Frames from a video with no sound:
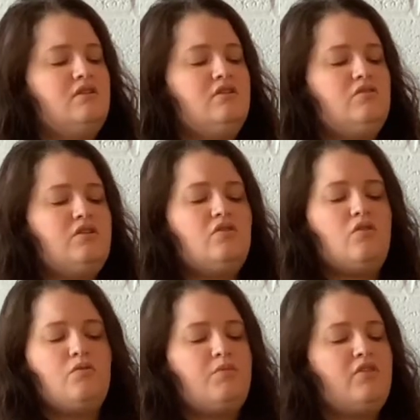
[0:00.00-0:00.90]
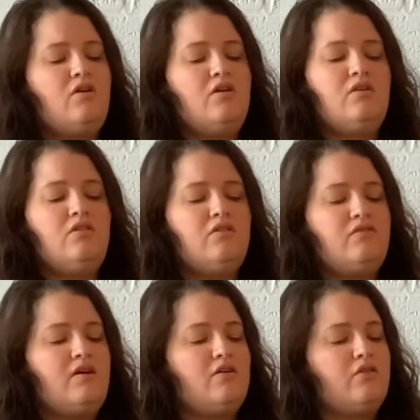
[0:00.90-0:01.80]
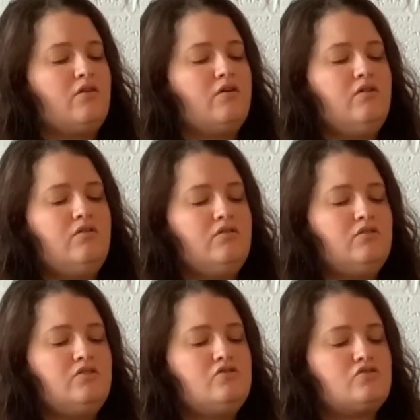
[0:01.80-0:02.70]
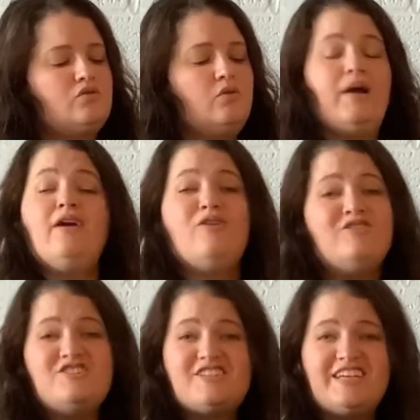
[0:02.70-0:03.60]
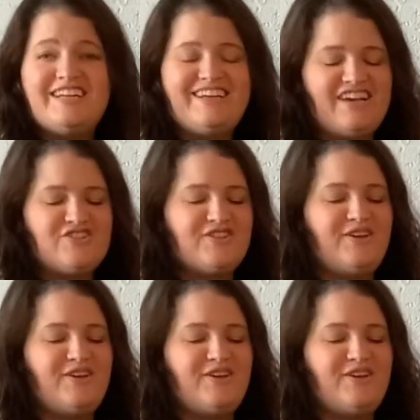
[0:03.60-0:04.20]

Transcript: you can open the flower the usual way, or just let it naturally